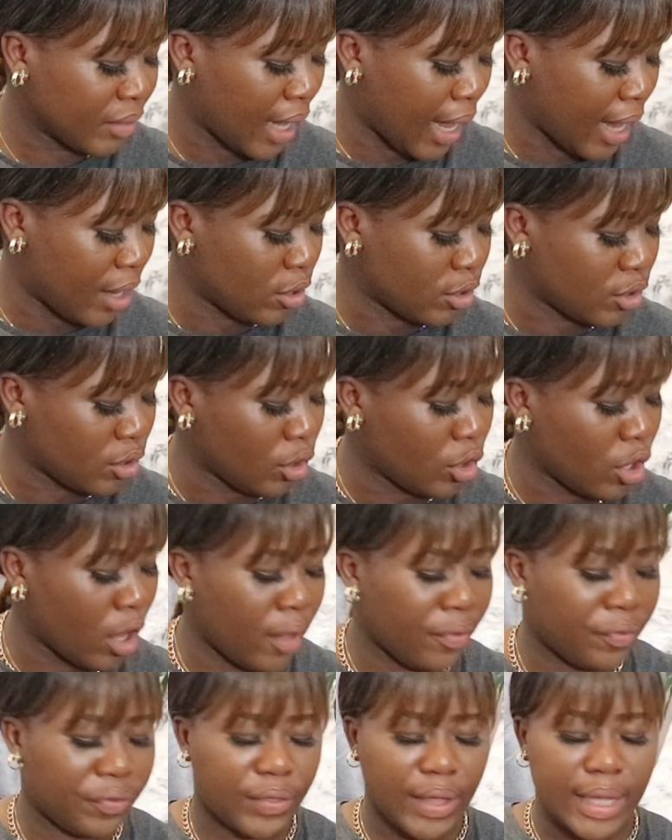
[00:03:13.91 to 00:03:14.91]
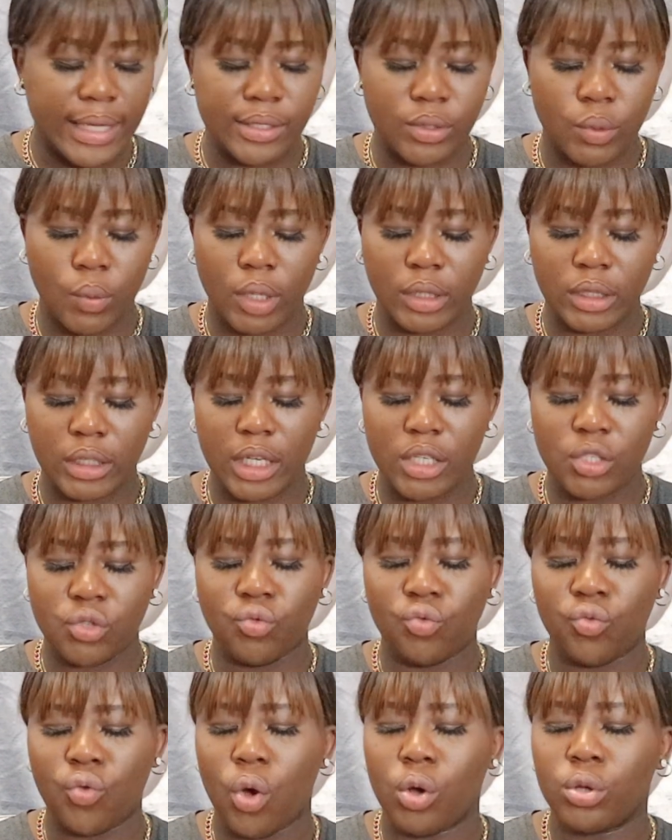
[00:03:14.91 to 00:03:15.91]
i also got this one
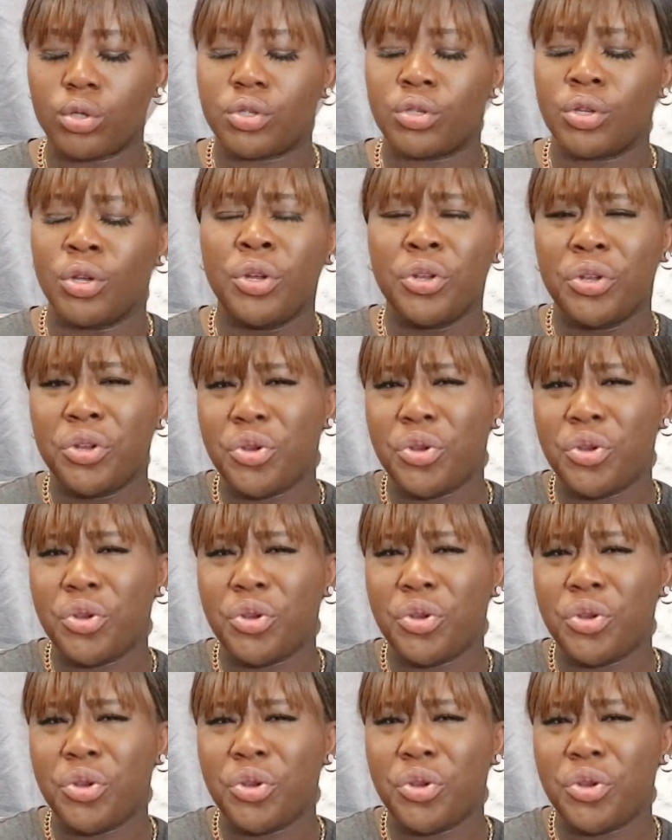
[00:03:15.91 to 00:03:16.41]
this rose